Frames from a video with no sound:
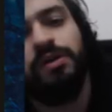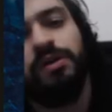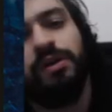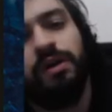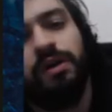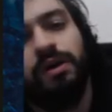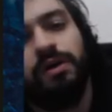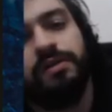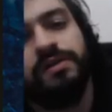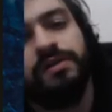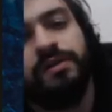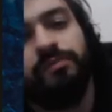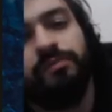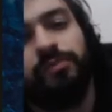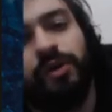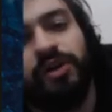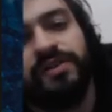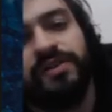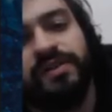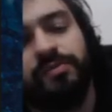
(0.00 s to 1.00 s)
It's
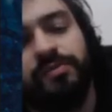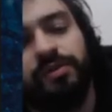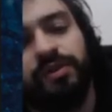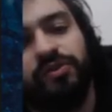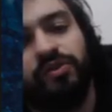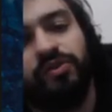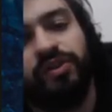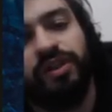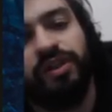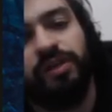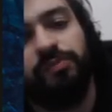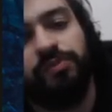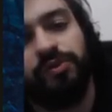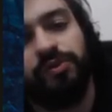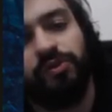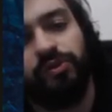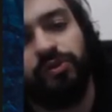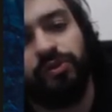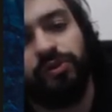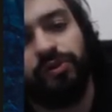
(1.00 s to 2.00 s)
impossible to keep
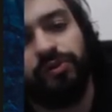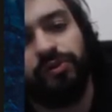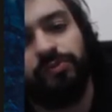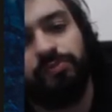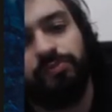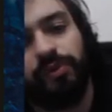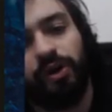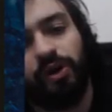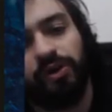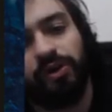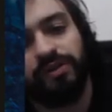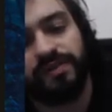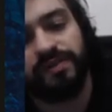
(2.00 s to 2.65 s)
your pawns